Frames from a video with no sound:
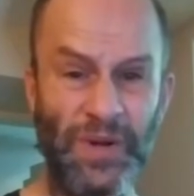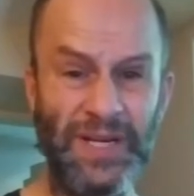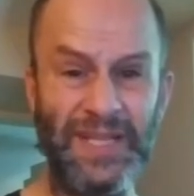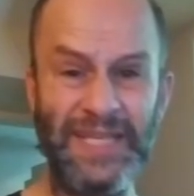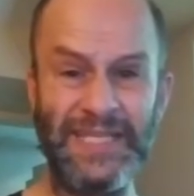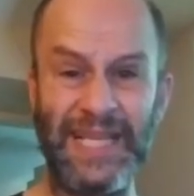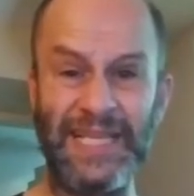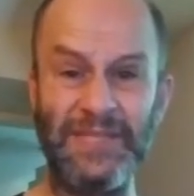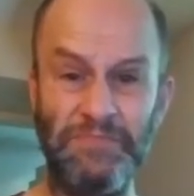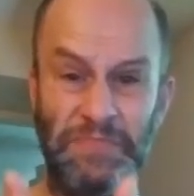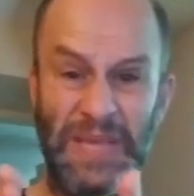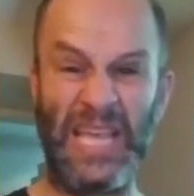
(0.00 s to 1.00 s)
into these things
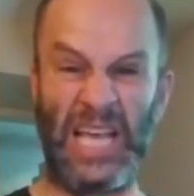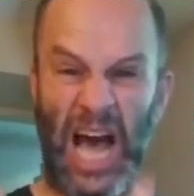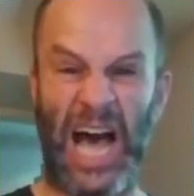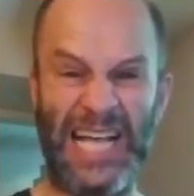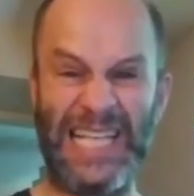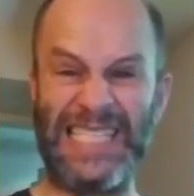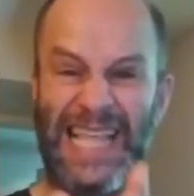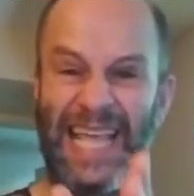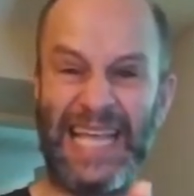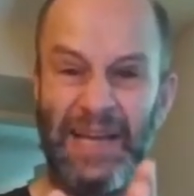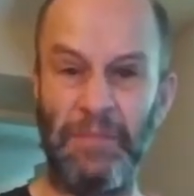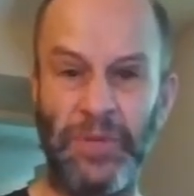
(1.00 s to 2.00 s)
because they
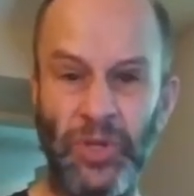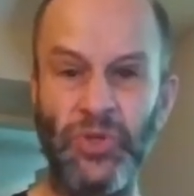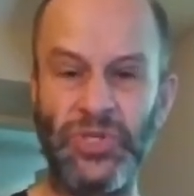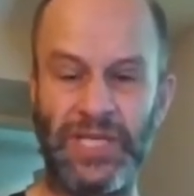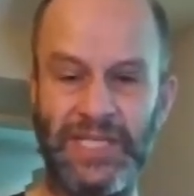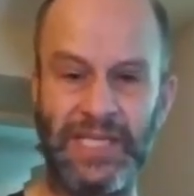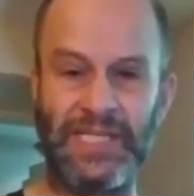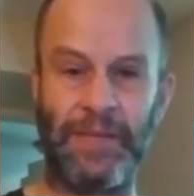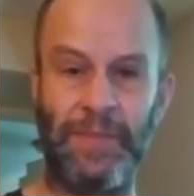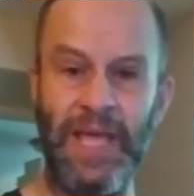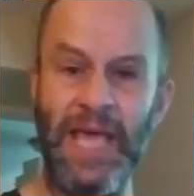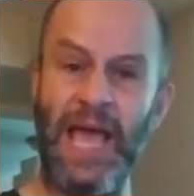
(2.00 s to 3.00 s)
can abuse the
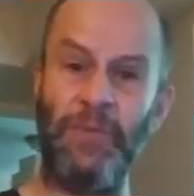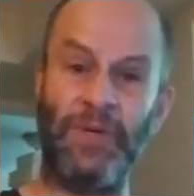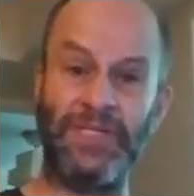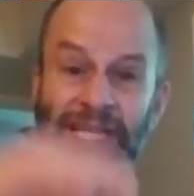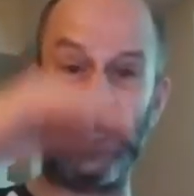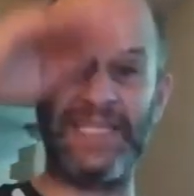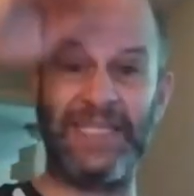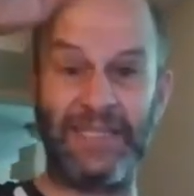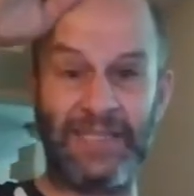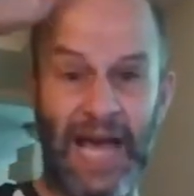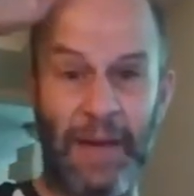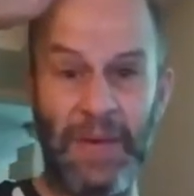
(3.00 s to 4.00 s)
system. And once they get to the
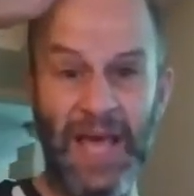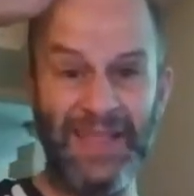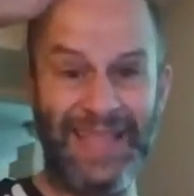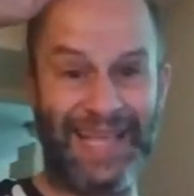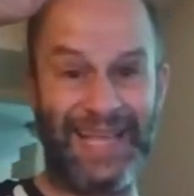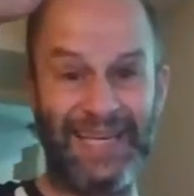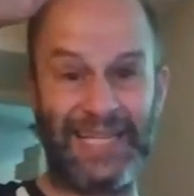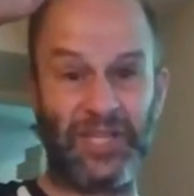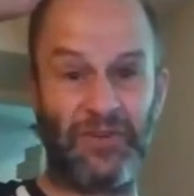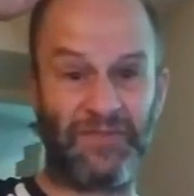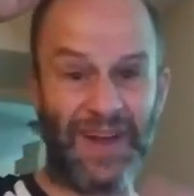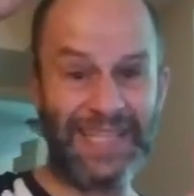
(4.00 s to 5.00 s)
top, they can let
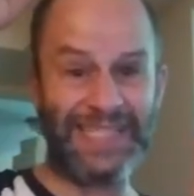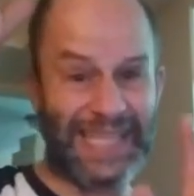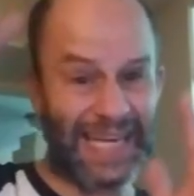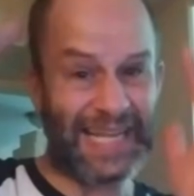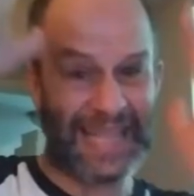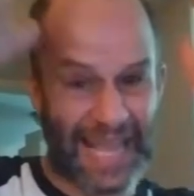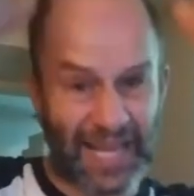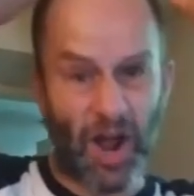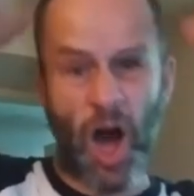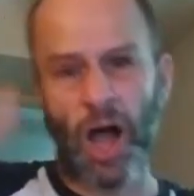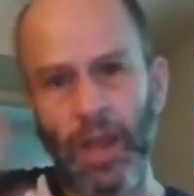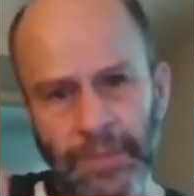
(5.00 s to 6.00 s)
their friends in and they can
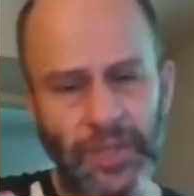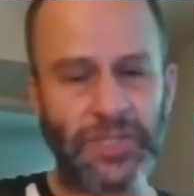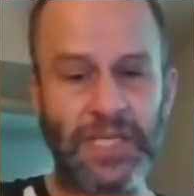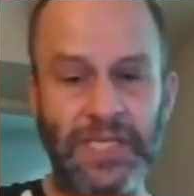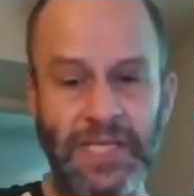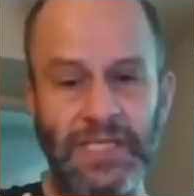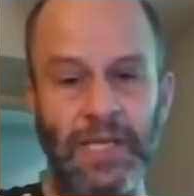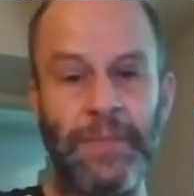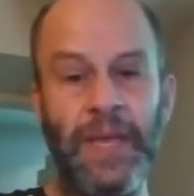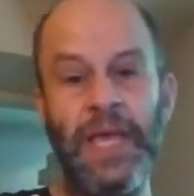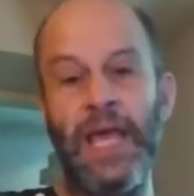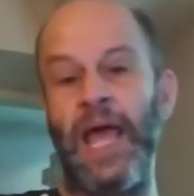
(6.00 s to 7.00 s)
all abuse the system,
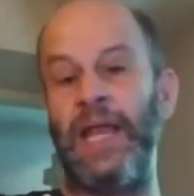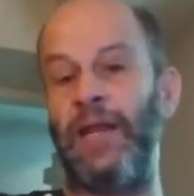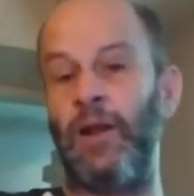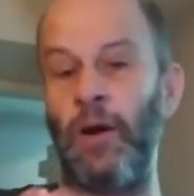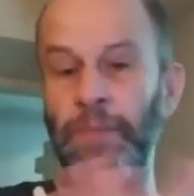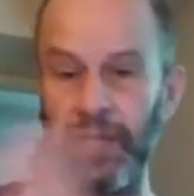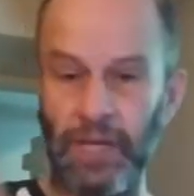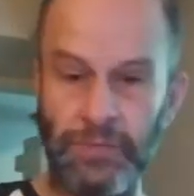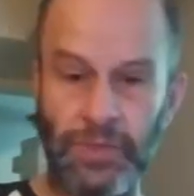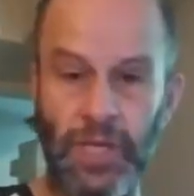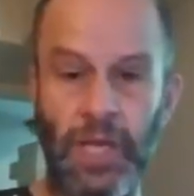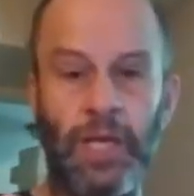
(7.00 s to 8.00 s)
and it all
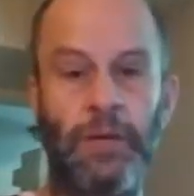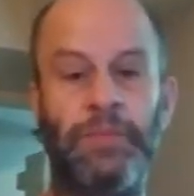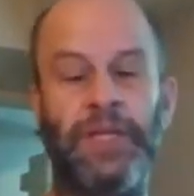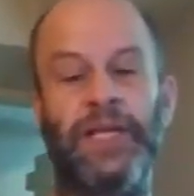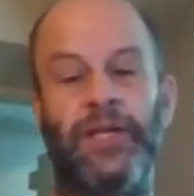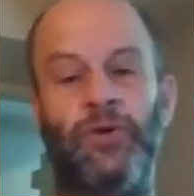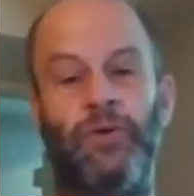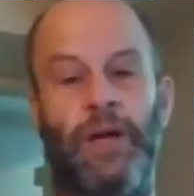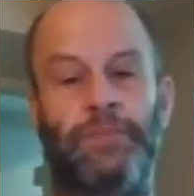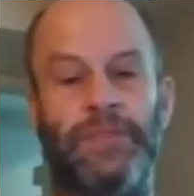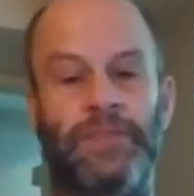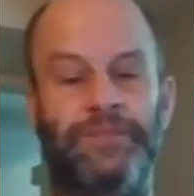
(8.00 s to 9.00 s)
becomes completely
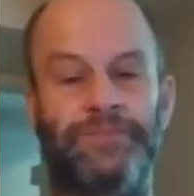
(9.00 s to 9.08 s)
corrupt.